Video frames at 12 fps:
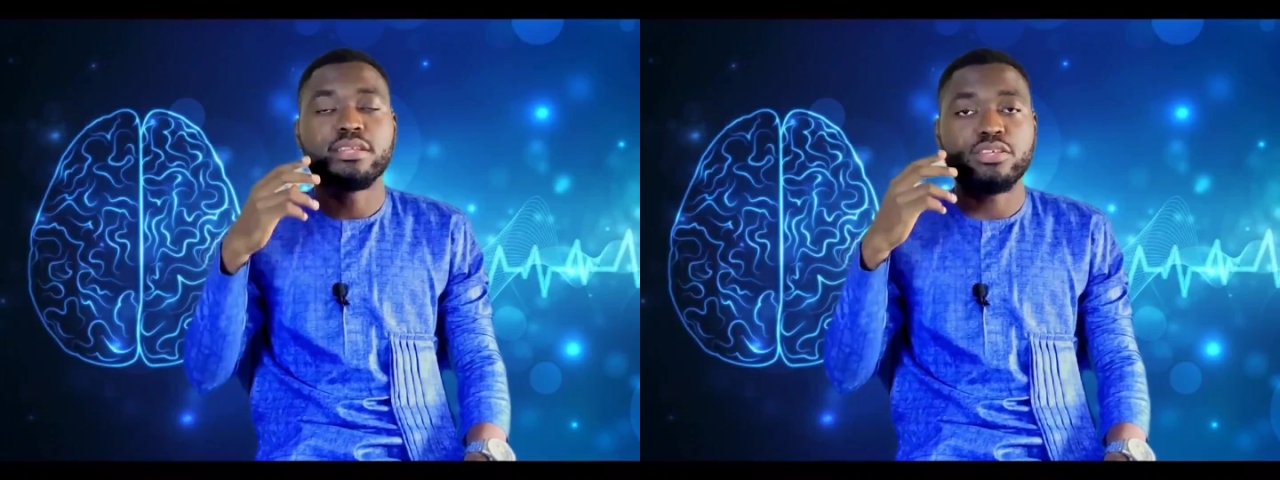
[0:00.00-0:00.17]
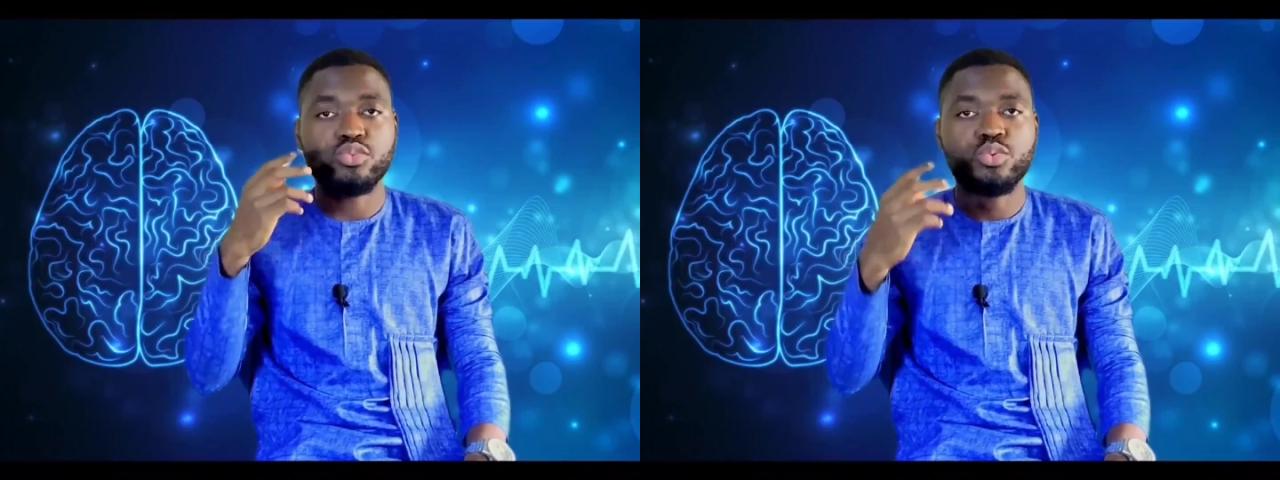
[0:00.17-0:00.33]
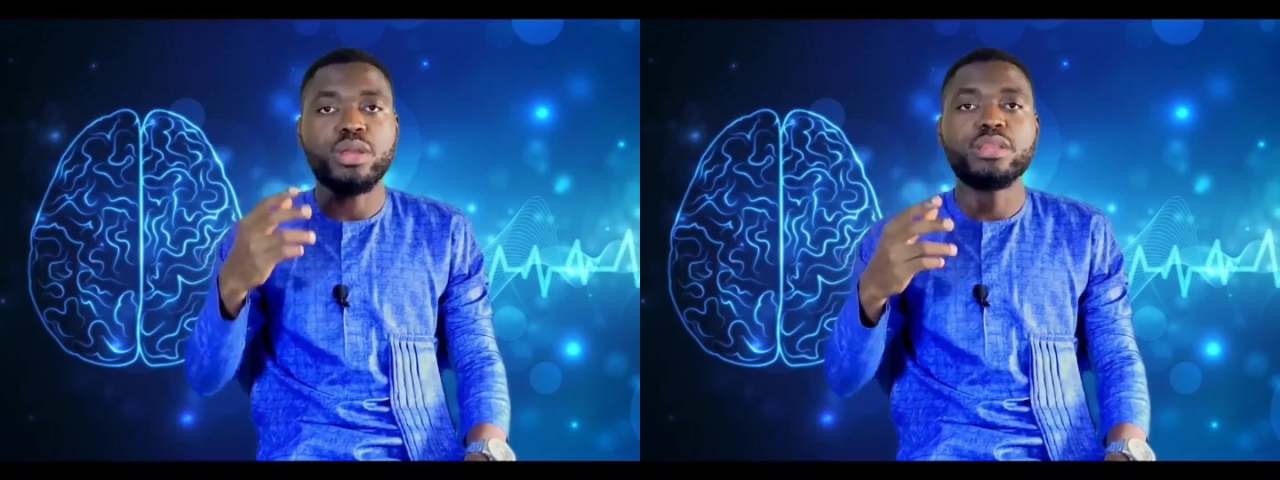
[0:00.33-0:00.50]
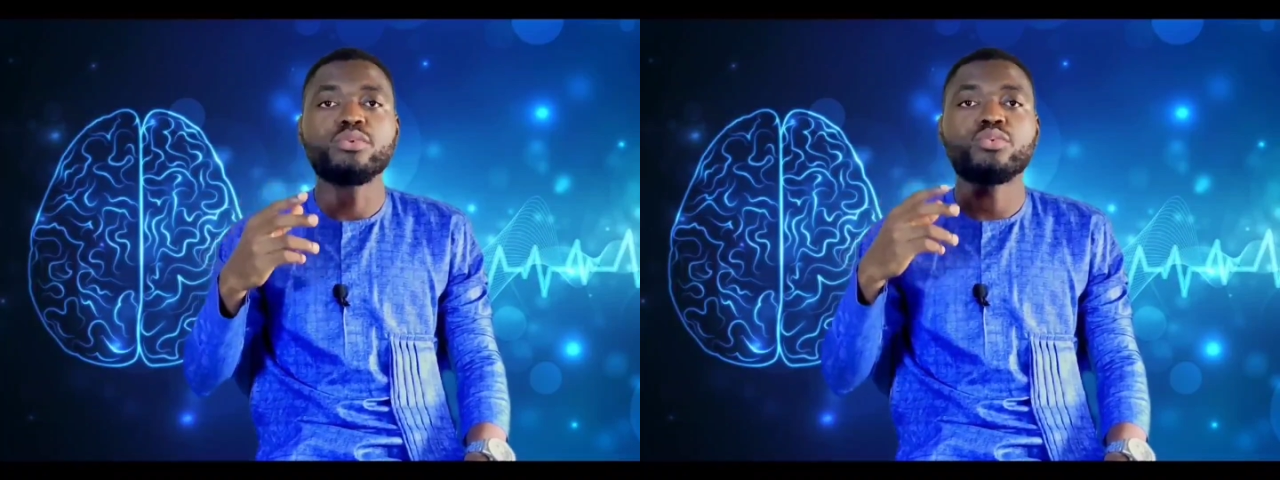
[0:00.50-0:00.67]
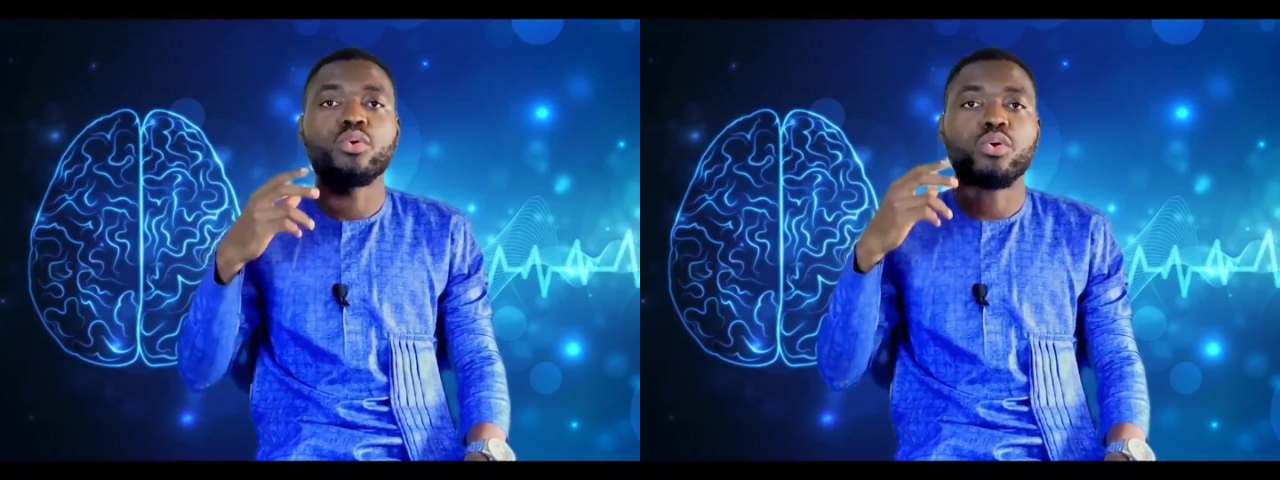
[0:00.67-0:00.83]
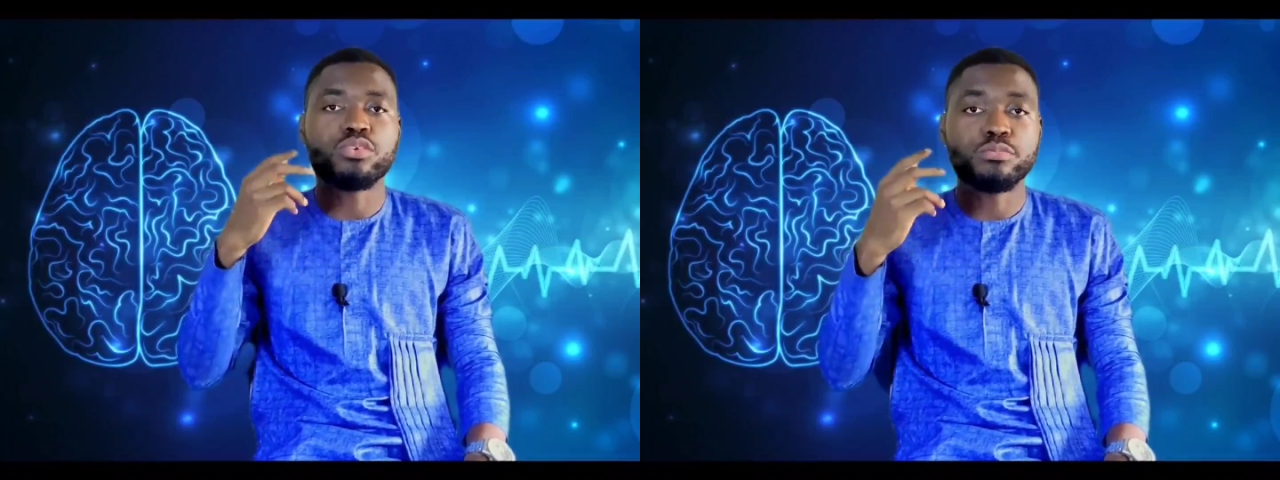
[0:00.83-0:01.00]
The swelling
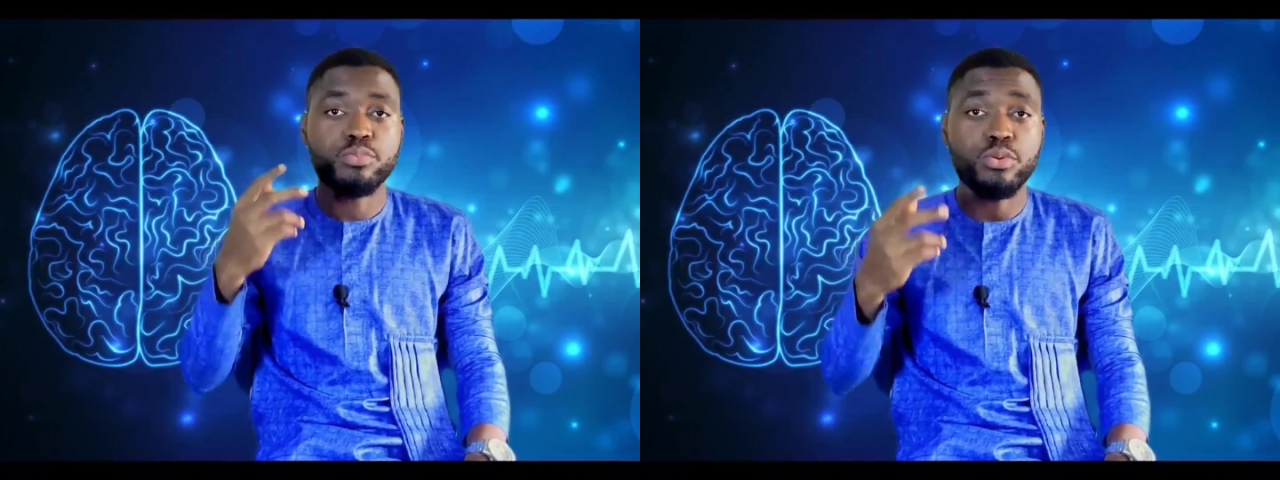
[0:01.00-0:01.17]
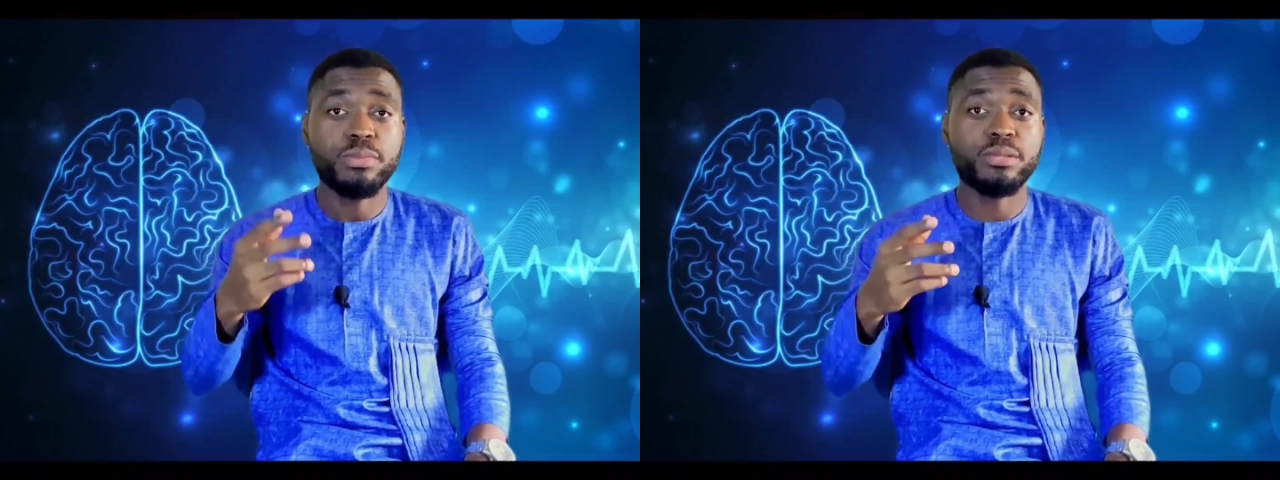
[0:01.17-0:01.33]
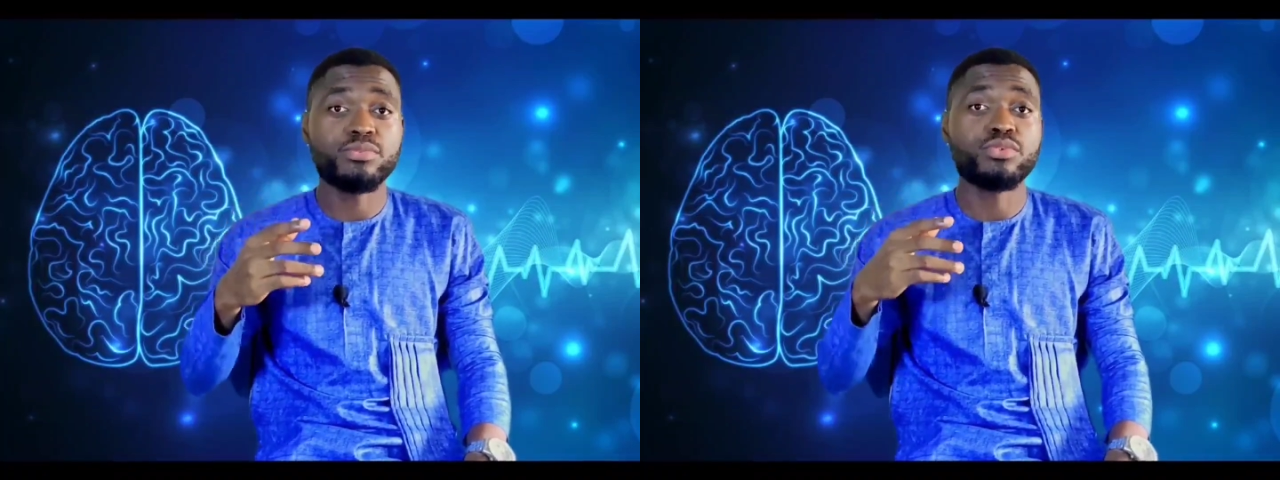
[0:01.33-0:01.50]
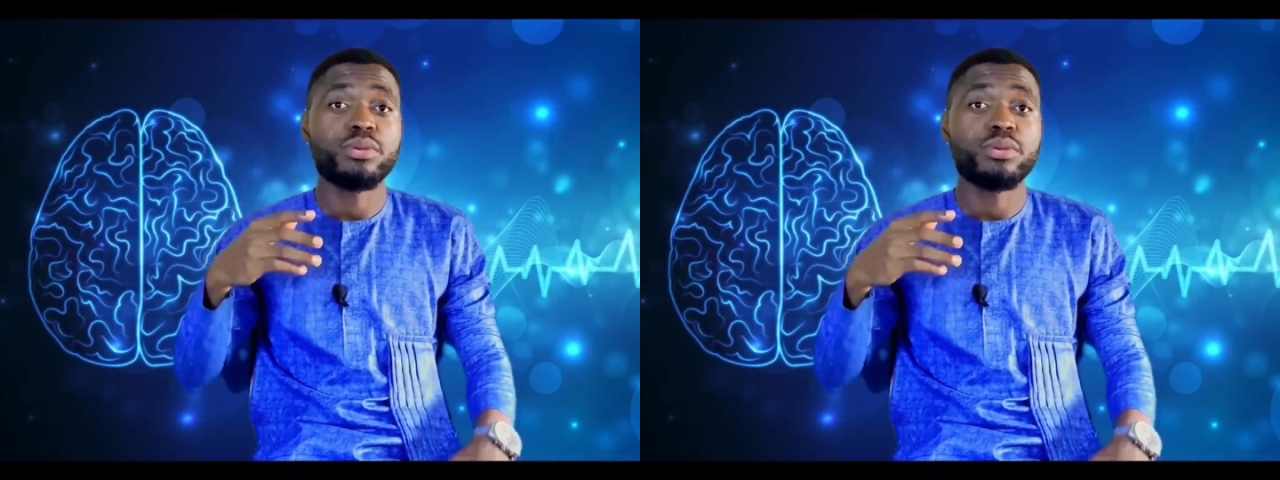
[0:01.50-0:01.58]
will cause problems.